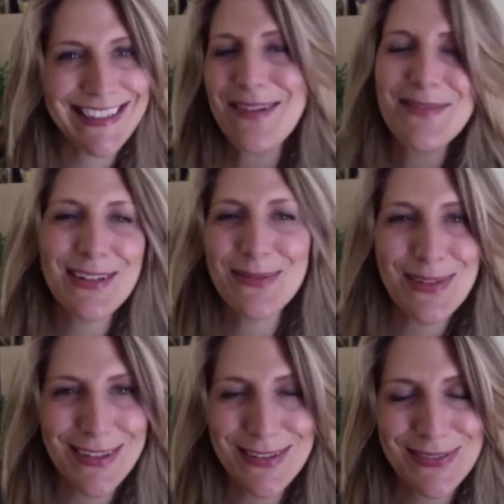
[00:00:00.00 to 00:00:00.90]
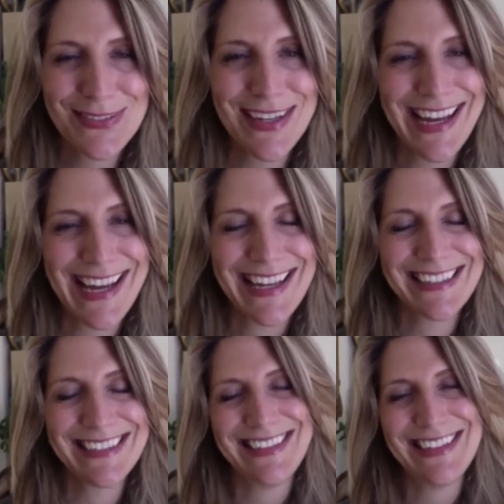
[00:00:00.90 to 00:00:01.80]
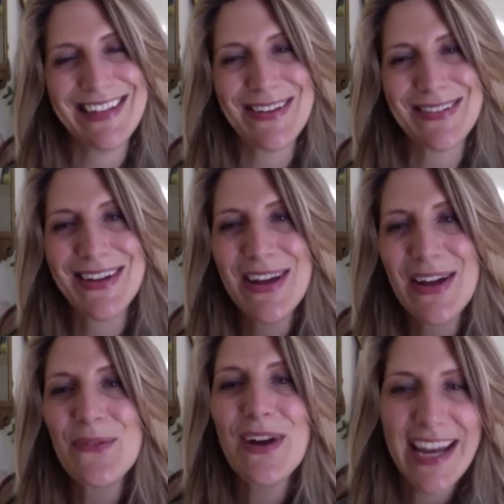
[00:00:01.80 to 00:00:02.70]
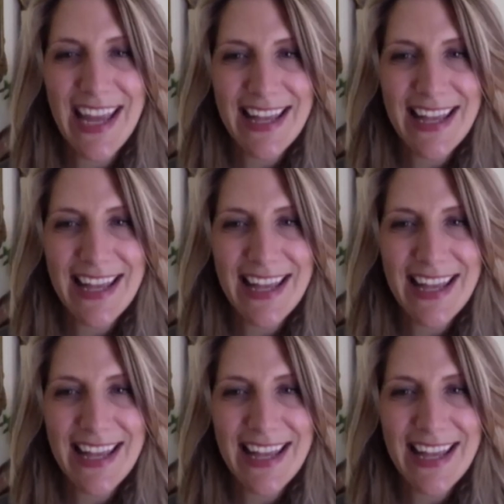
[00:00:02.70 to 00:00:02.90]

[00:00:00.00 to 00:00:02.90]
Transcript: Damien Wolf. And, what I